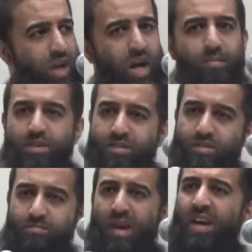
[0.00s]

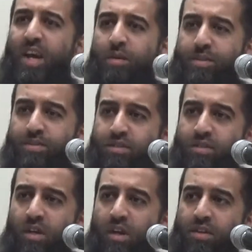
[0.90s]
habits, bad
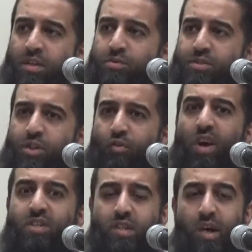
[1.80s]
habits. There was another
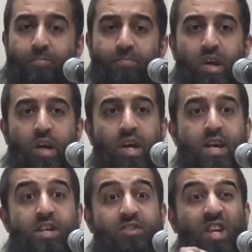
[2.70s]
rock star.
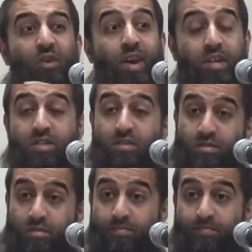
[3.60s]
In his
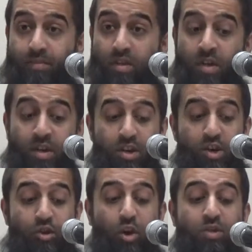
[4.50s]
lyrics,
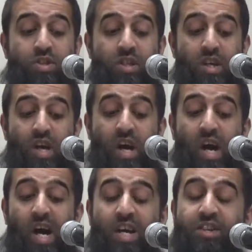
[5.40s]
he wrote,
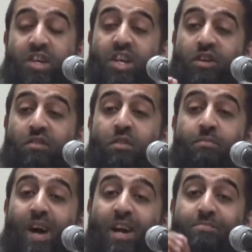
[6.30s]
I'd kill
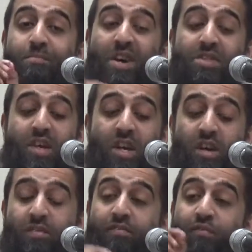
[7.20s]
my
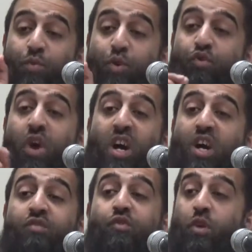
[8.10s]
mother for rock
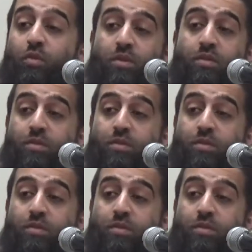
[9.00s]
and roll.